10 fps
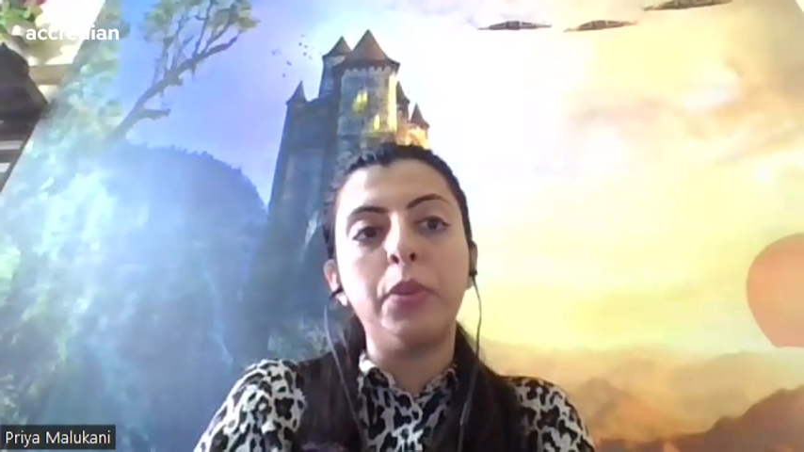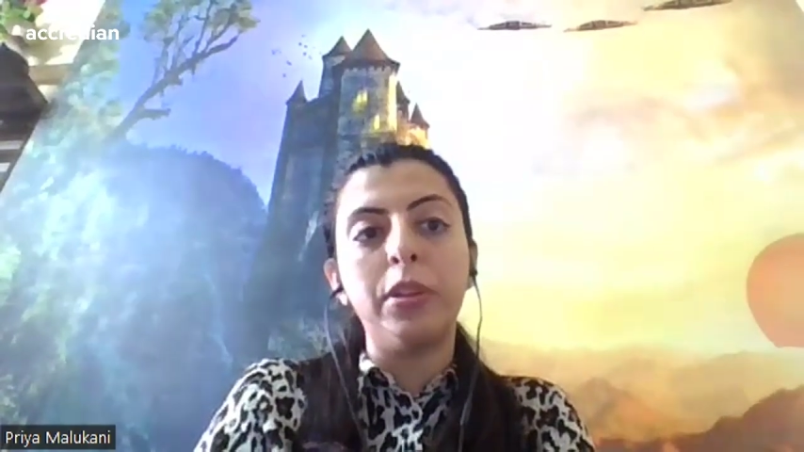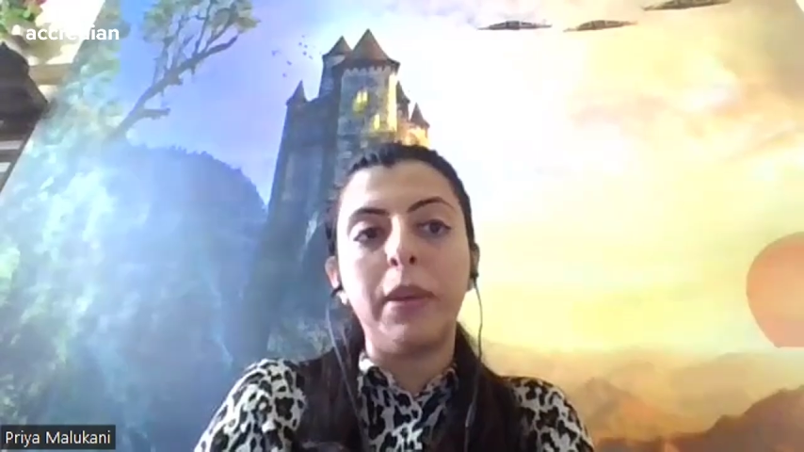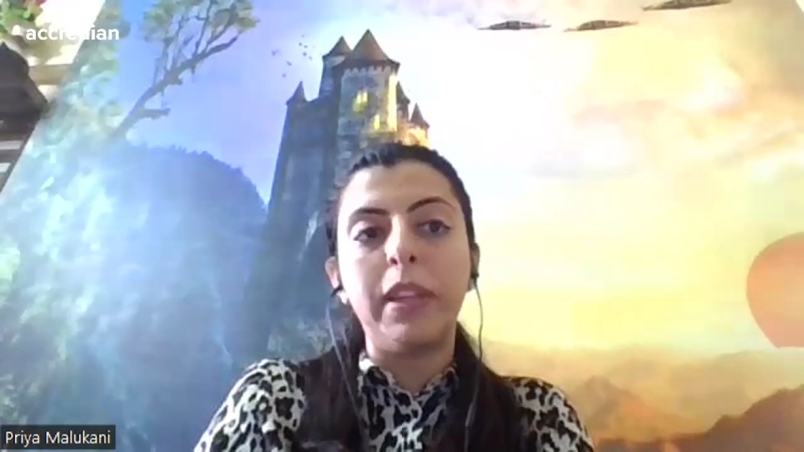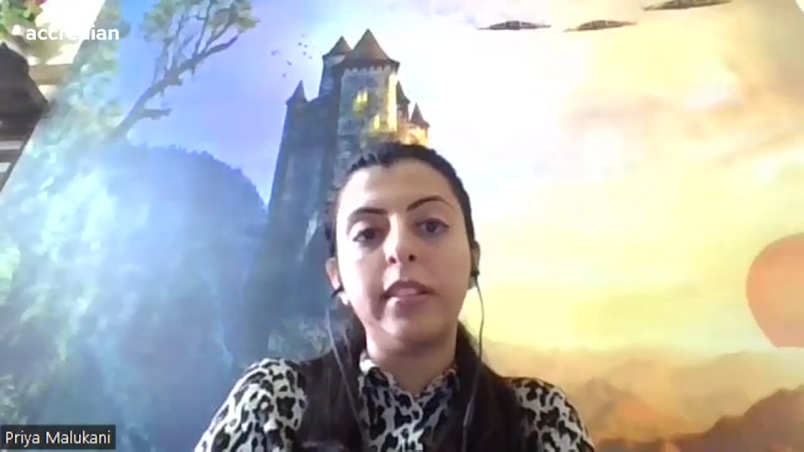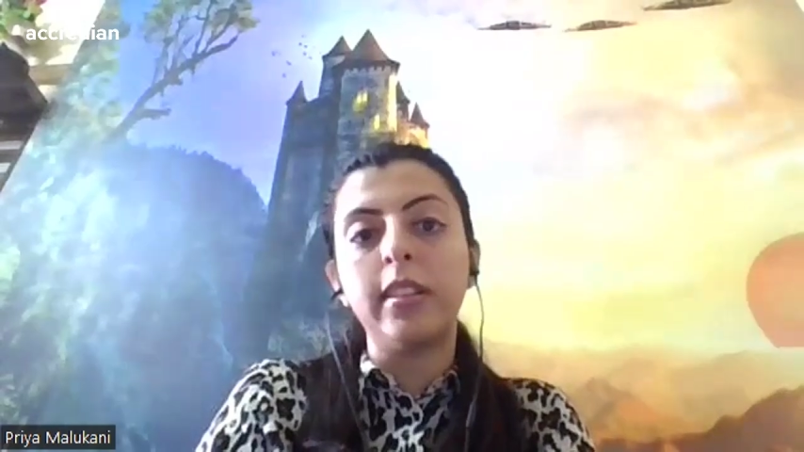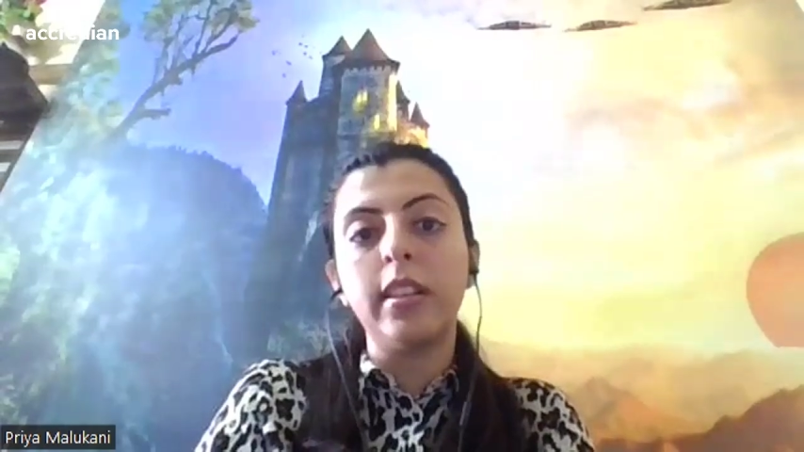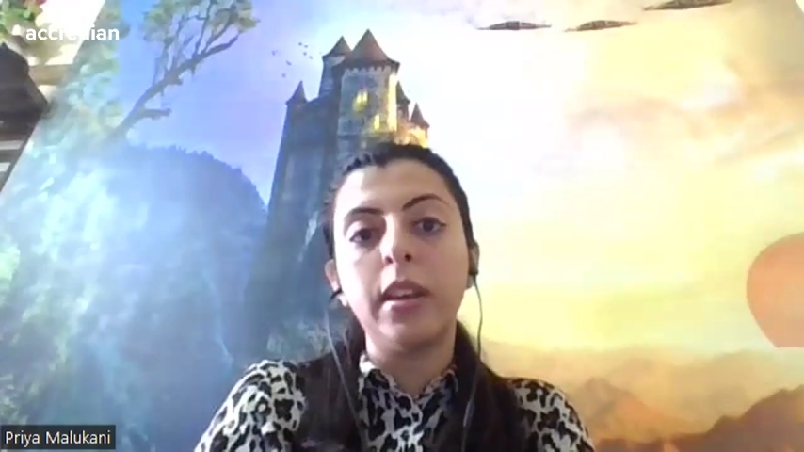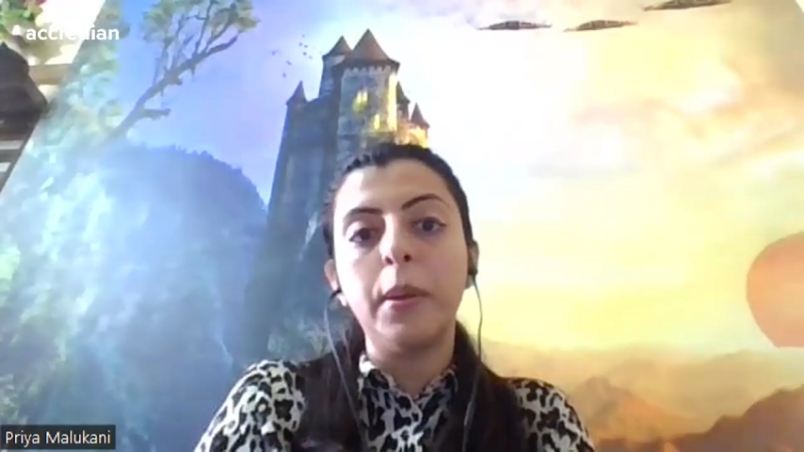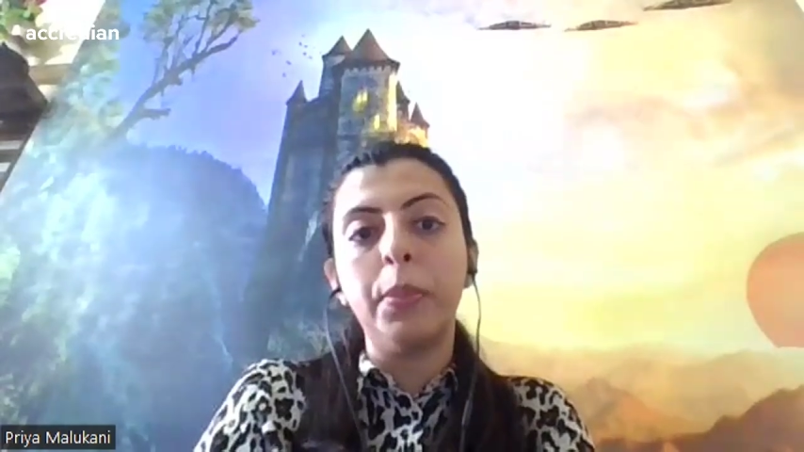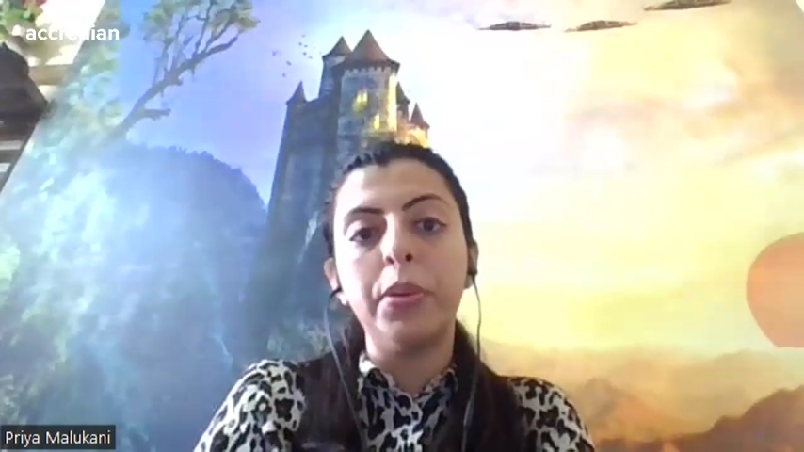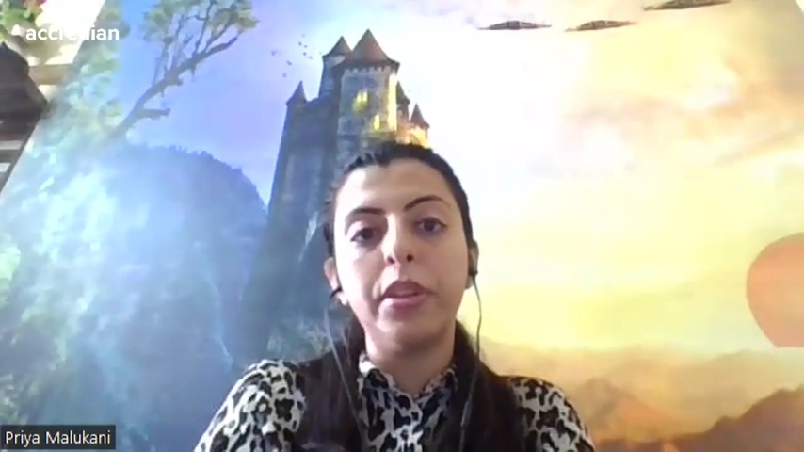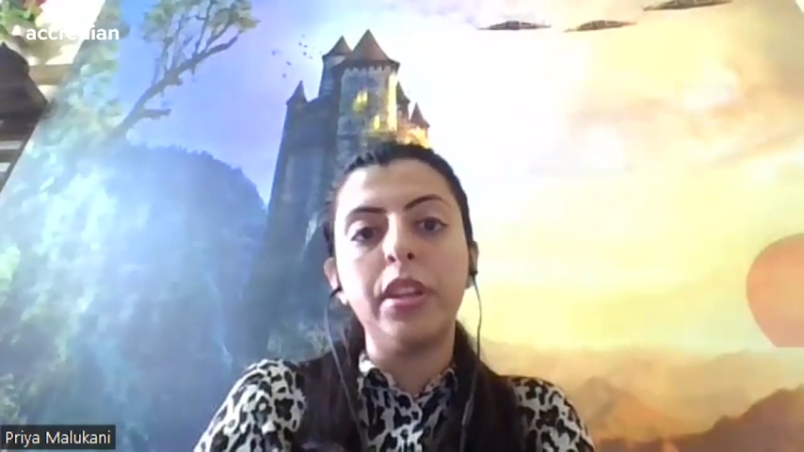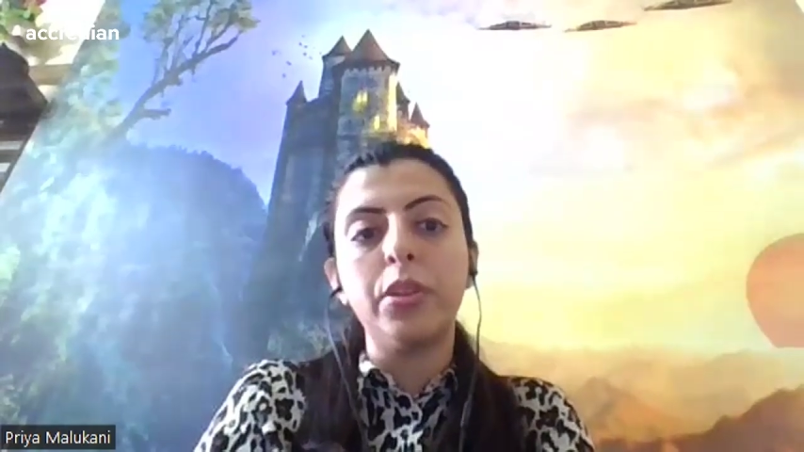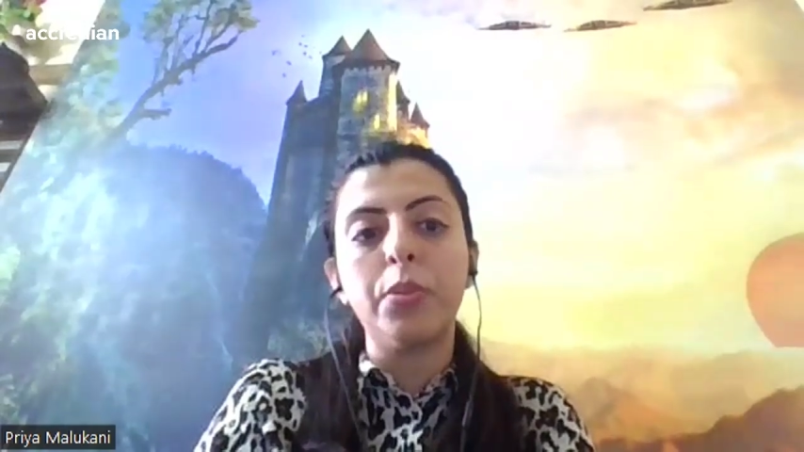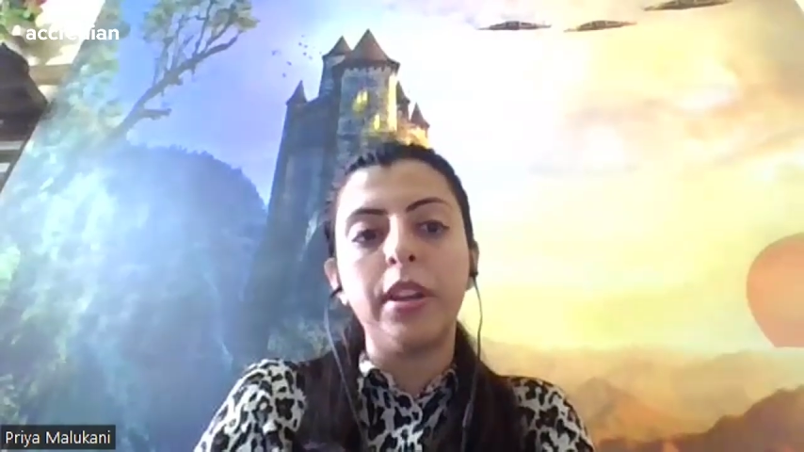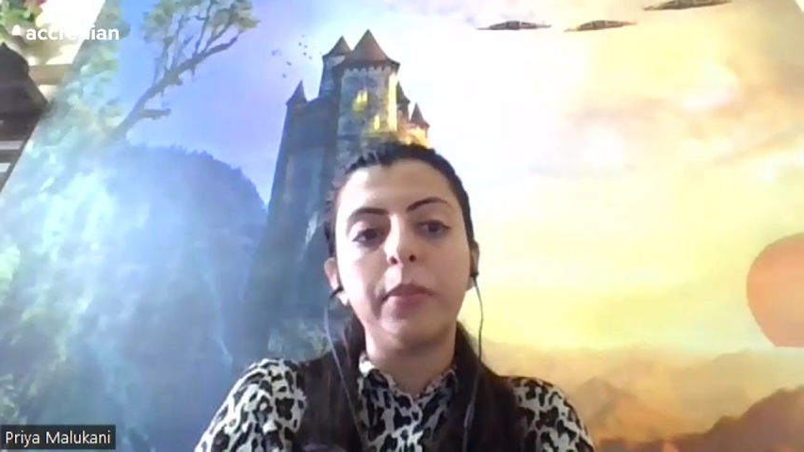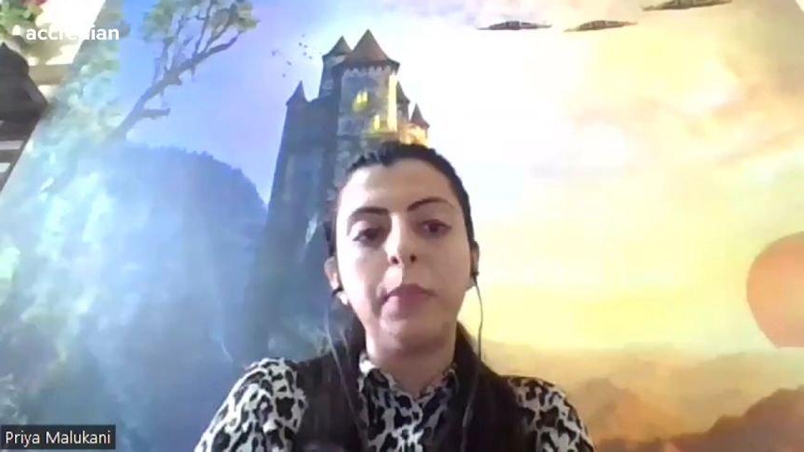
prospects pertaining to?